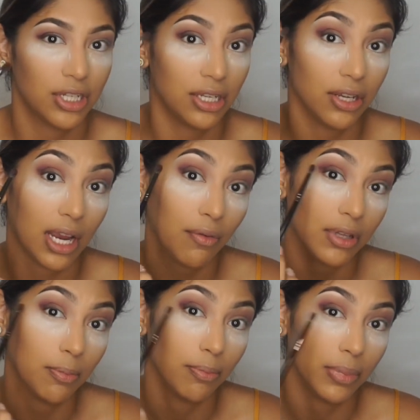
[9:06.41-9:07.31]
and you can't
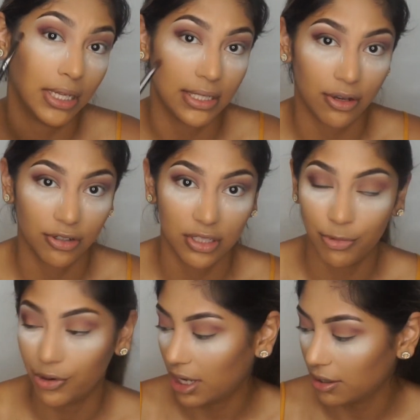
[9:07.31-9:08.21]
really blend out or
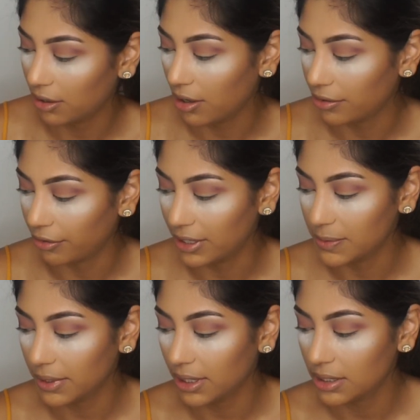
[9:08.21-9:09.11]
smoke out your outer
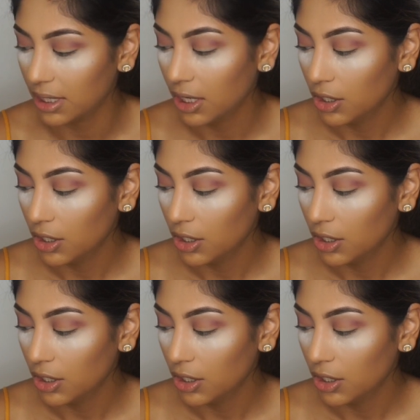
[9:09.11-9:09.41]
crease with this.